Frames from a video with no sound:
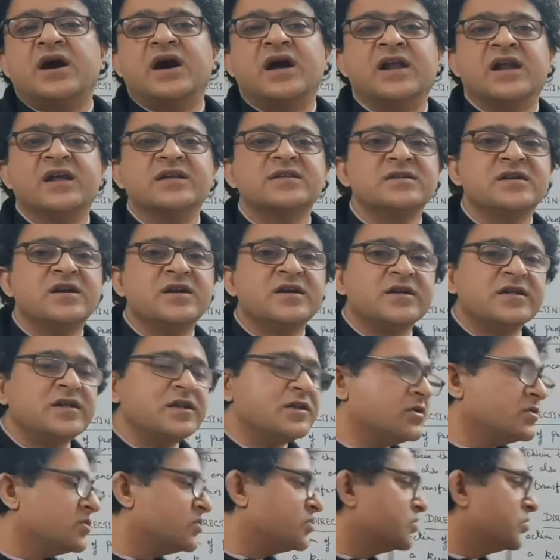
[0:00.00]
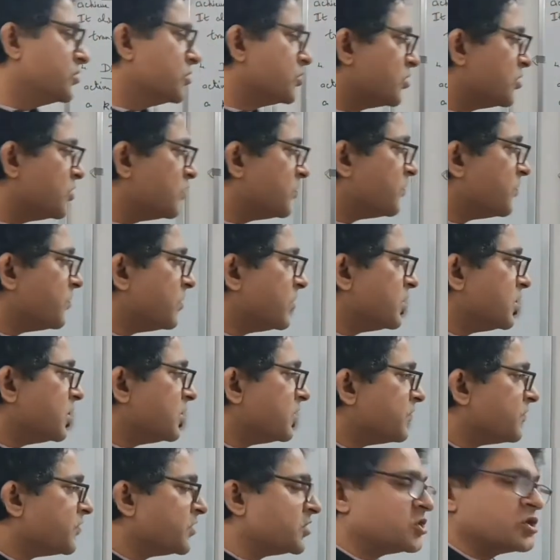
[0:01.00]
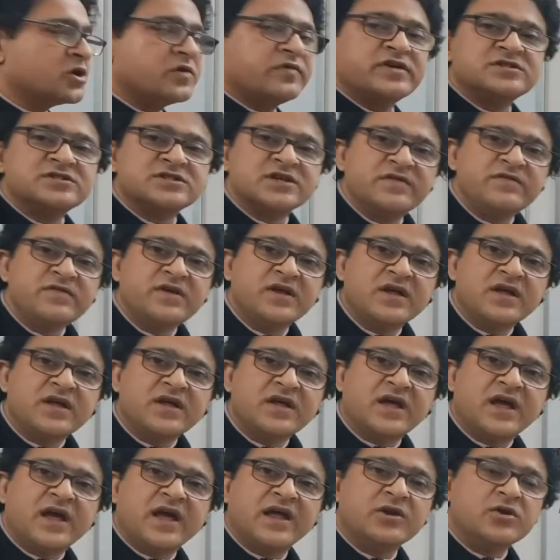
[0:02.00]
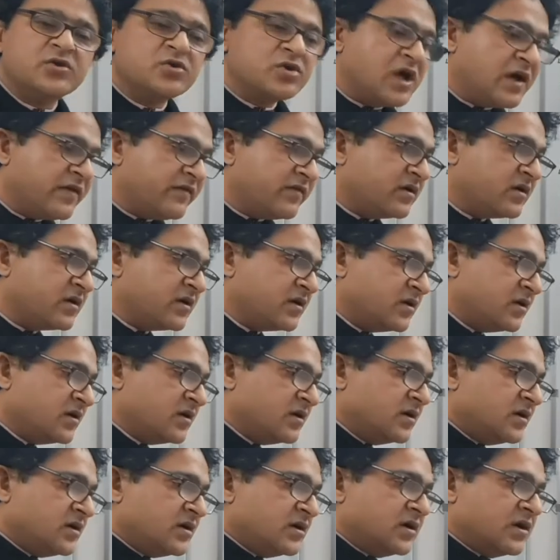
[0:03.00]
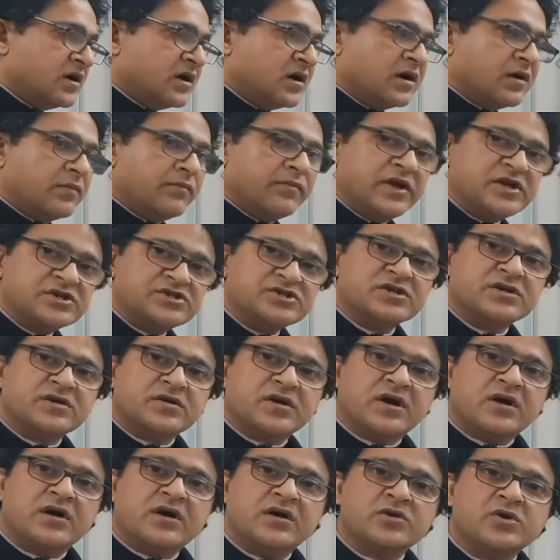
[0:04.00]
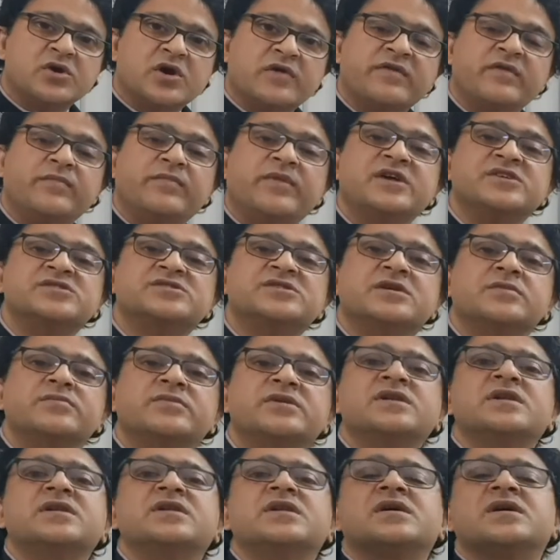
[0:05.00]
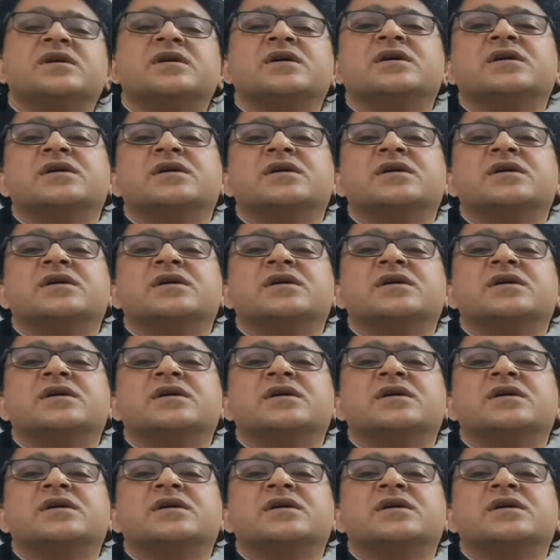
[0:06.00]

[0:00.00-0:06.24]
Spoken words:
Unless and until you know what you achieved and you have a measure, or you have a measurable